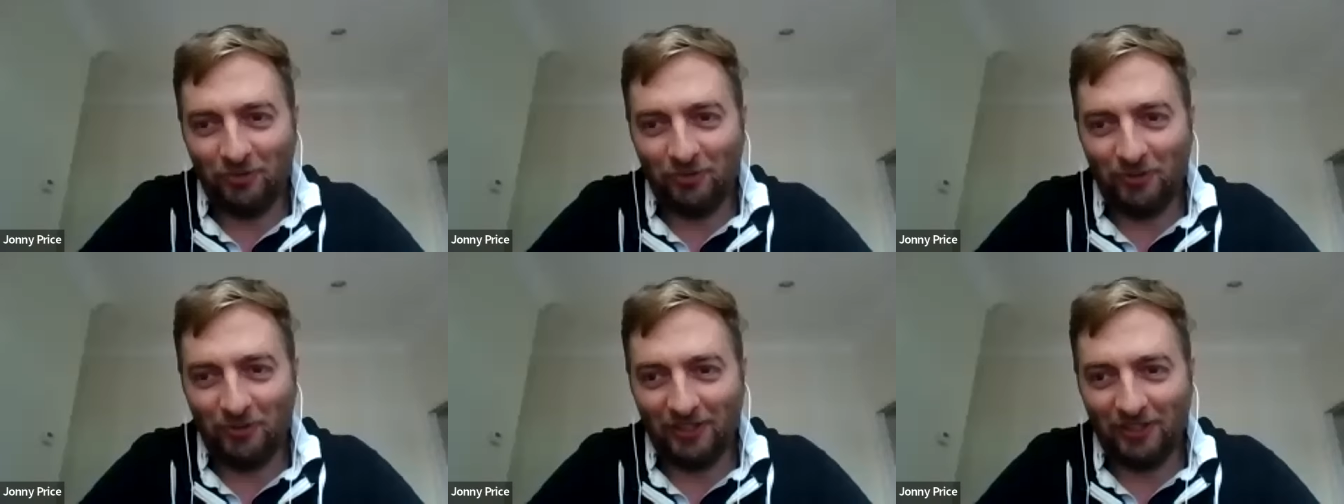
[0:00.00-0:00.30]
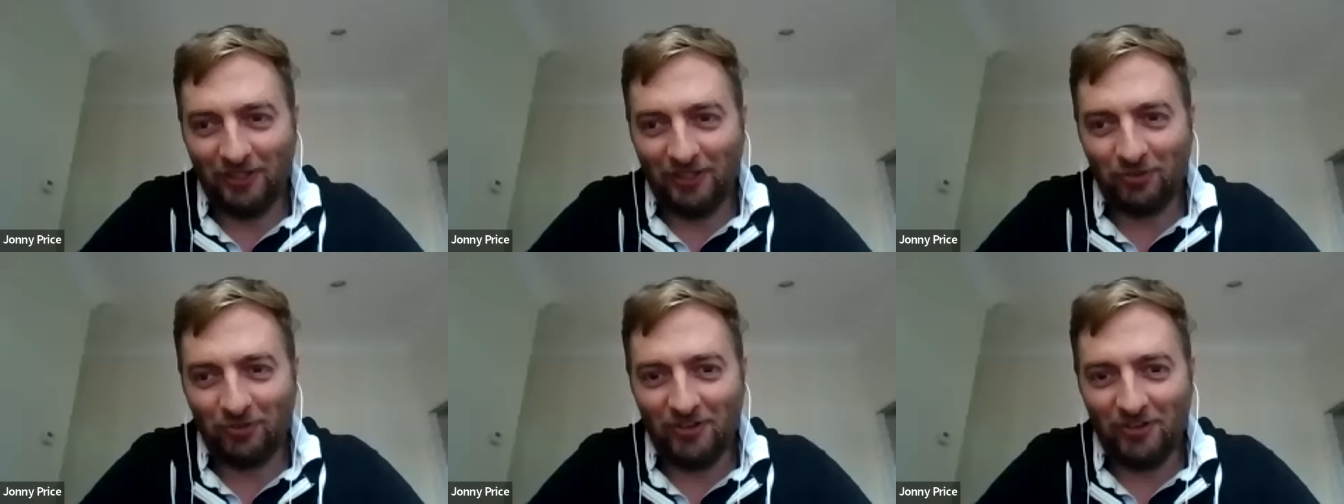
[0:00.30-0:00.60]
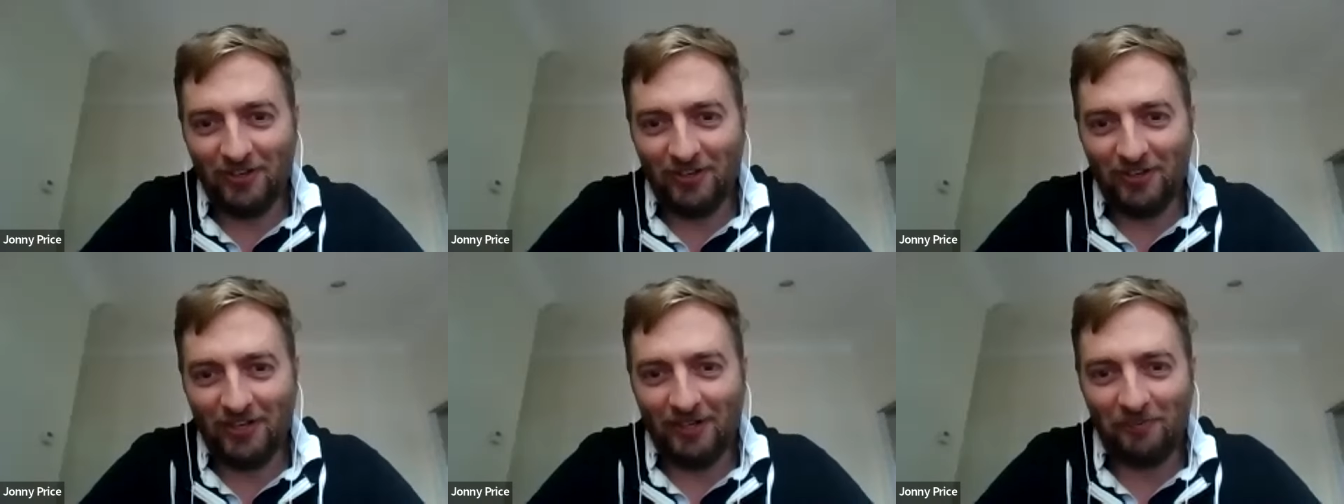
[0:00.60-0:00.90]
tweet
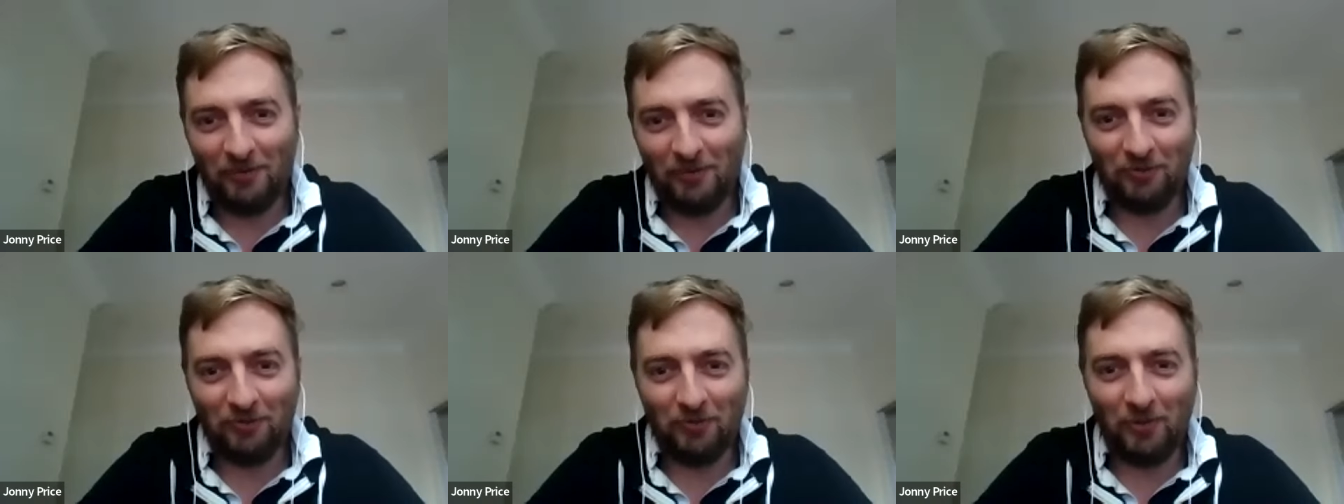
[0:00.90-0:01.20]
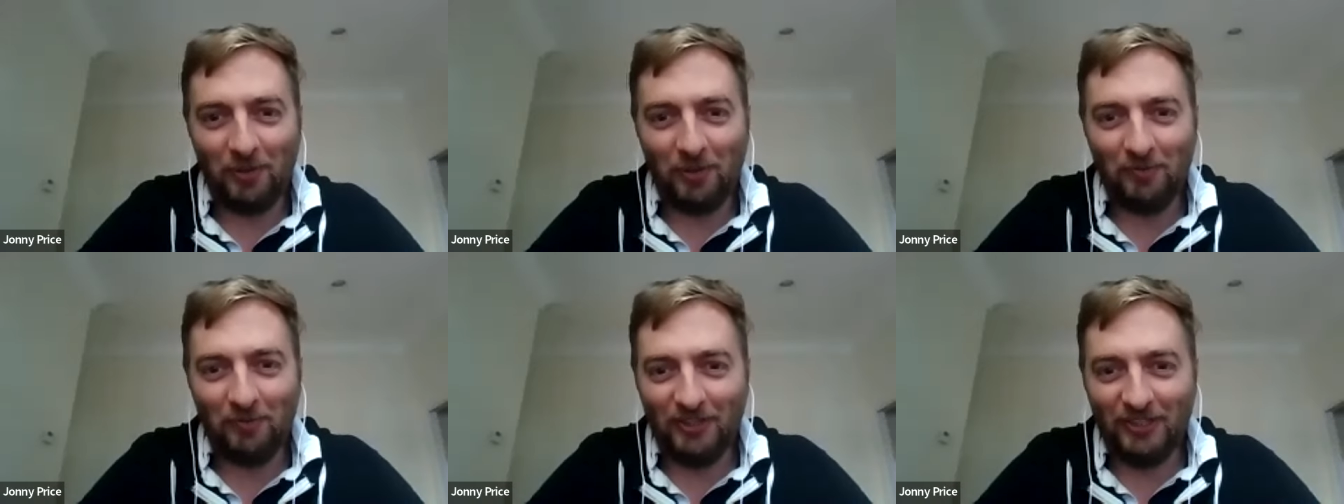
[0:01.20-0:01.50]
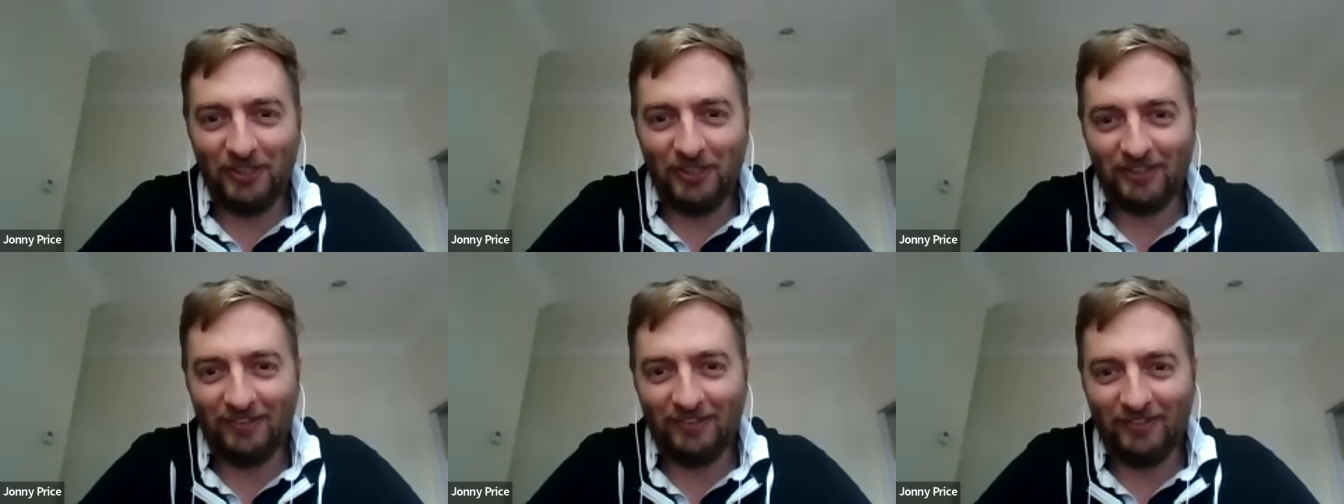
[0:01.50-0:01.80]
exchange I had with
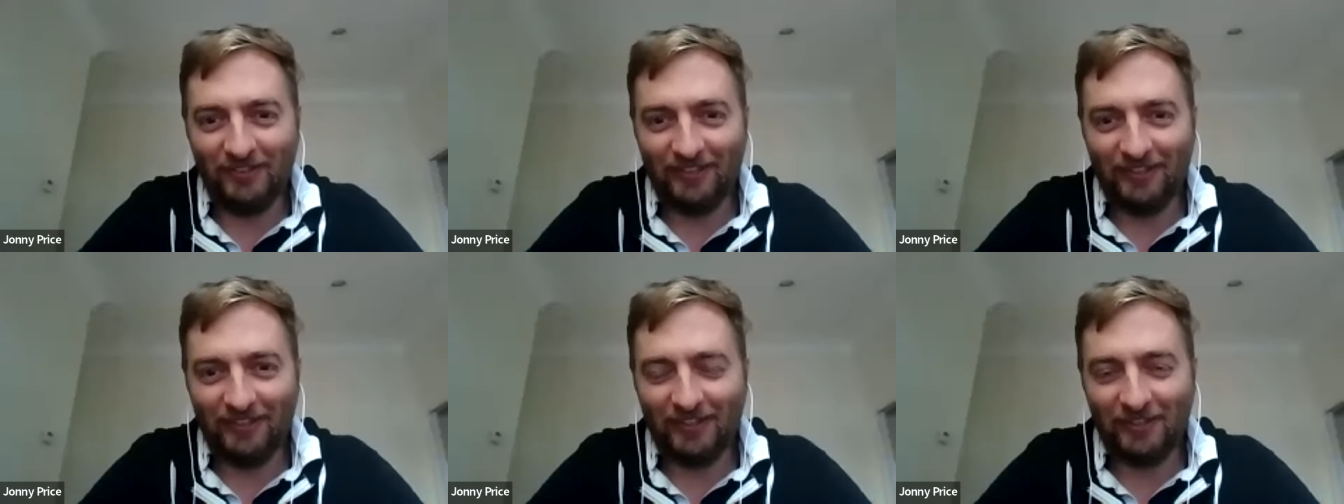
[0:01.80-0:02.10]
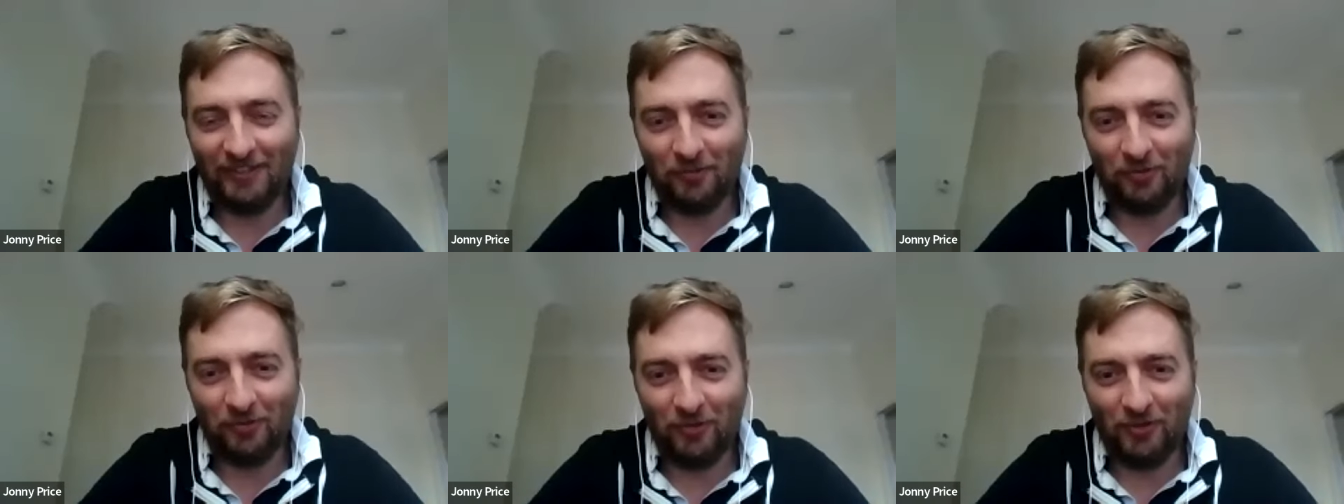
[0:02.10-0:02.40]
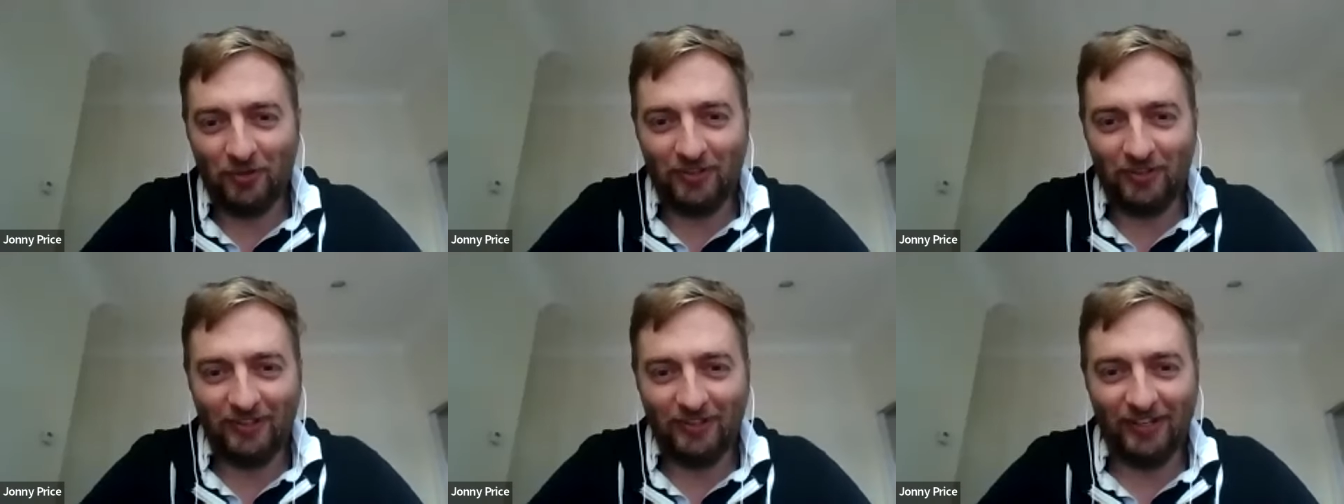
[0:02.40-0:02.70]
Republic on, I think it was
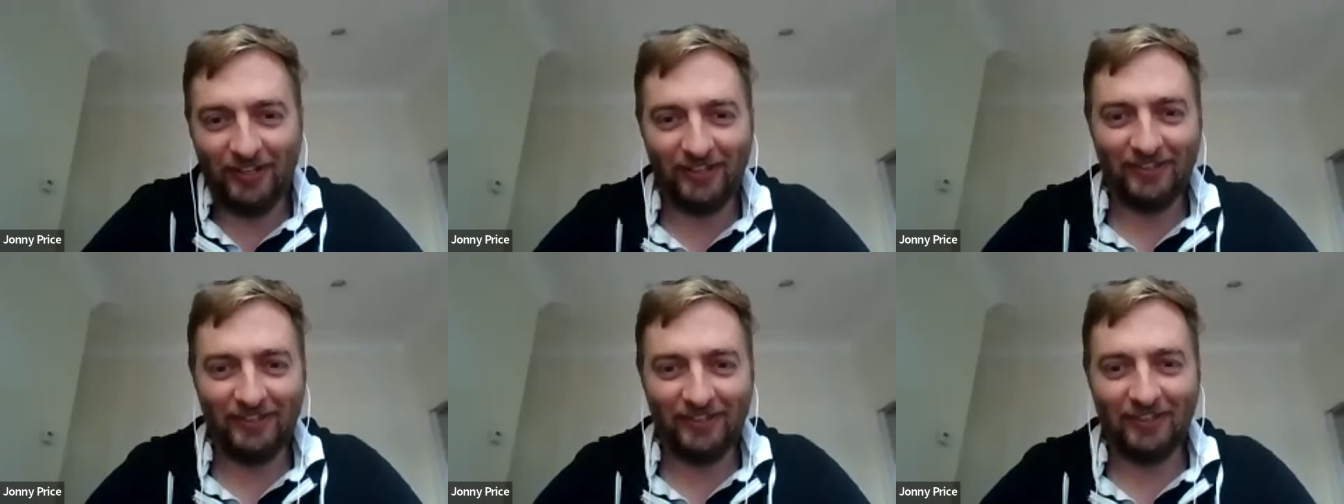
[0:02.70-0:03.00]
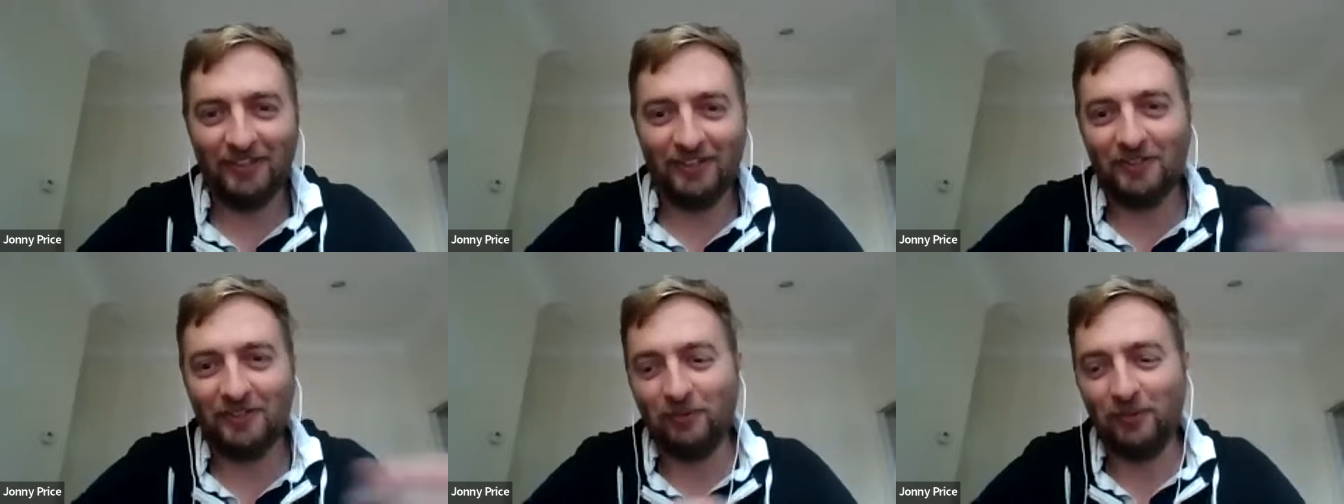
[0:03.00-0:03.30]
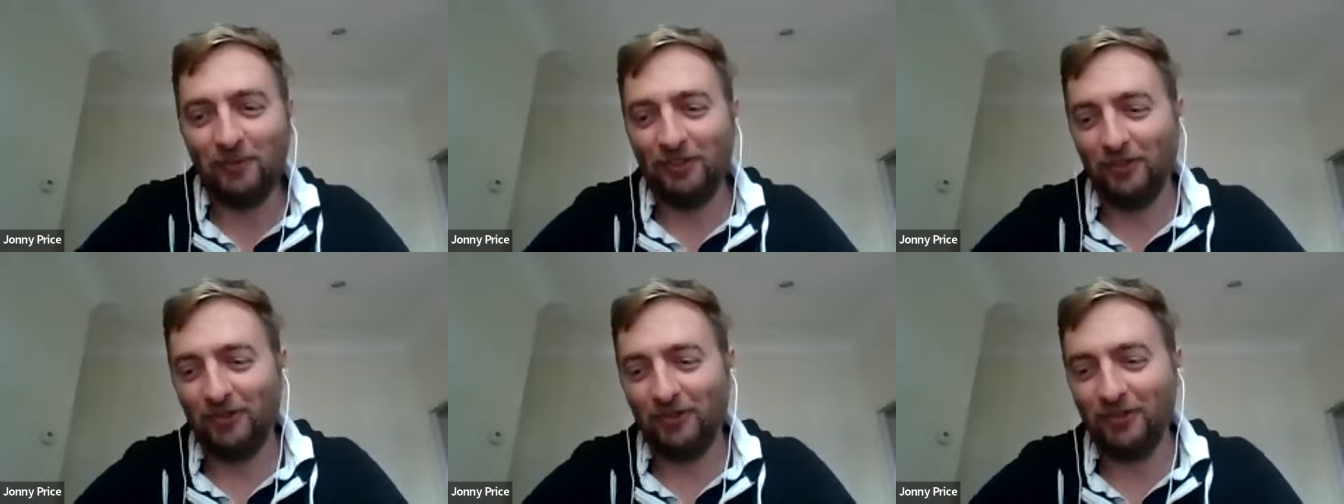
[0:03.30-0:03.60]
on the day that
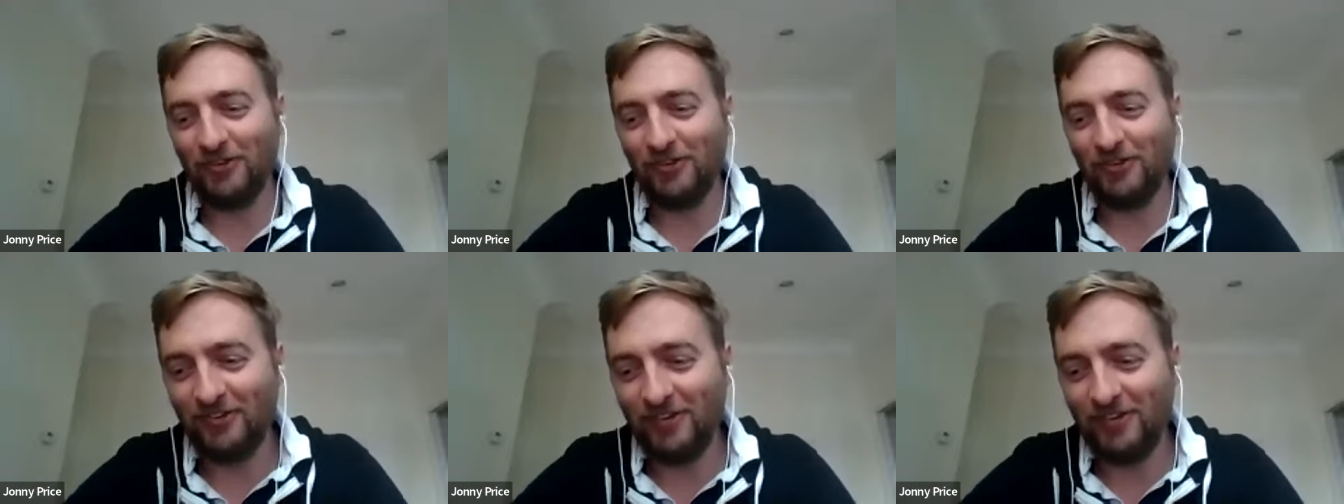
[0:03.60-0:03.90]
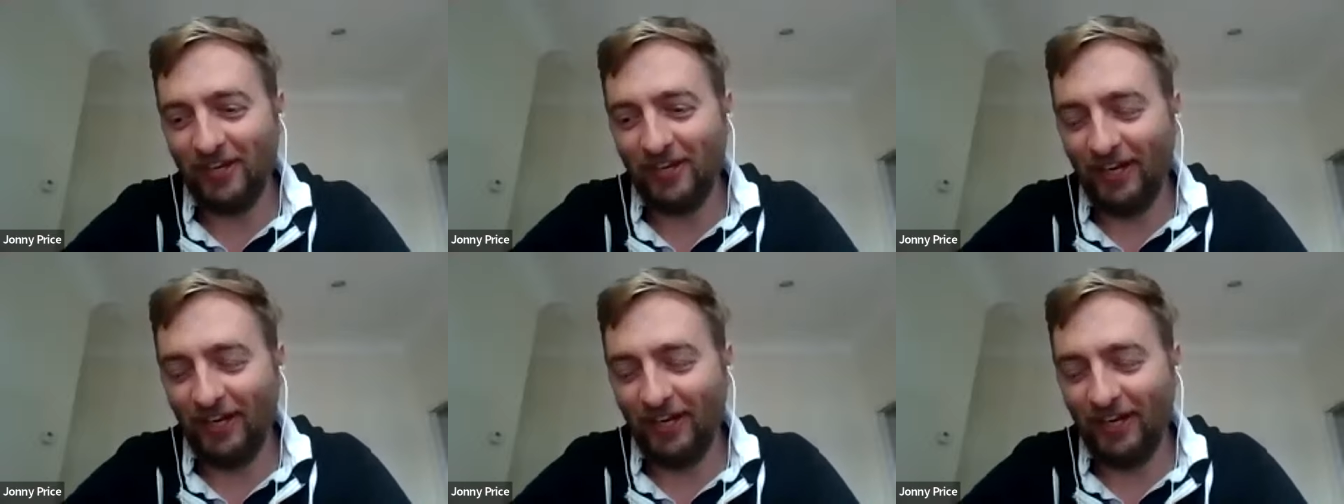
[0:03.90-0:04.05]
we launched,